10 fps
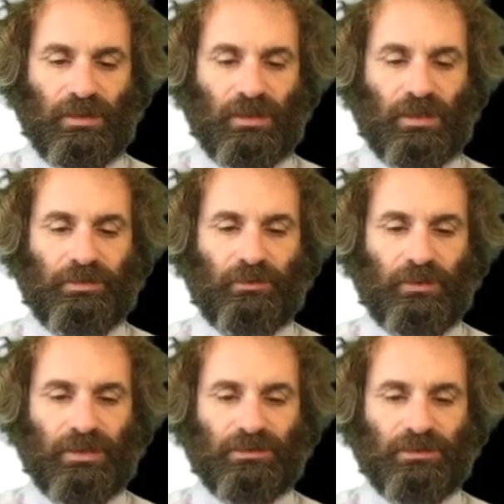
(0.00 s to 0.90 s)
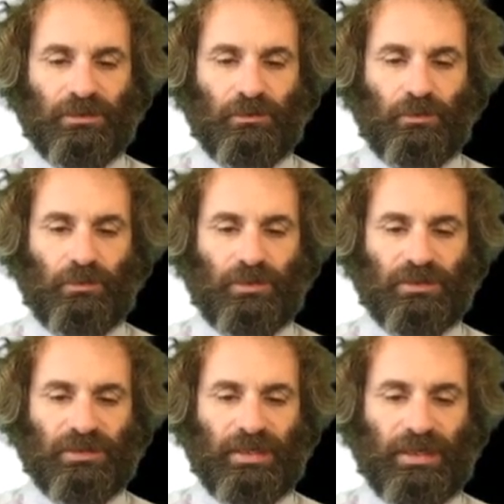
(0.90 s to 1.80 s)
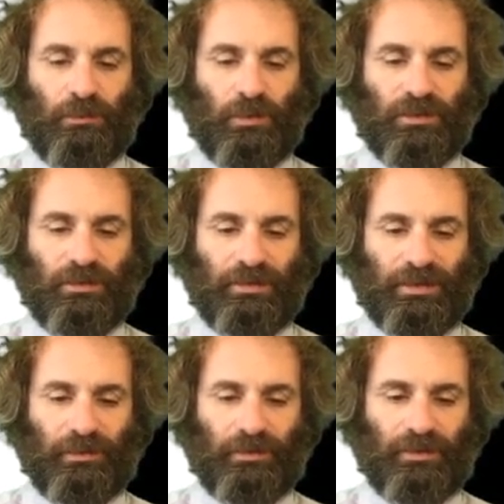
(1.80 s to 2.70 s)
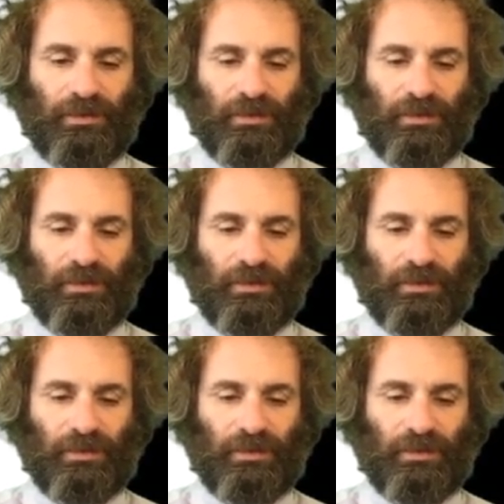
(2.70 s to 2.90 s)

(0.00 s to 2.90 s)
Otherwise, we want to add one to length.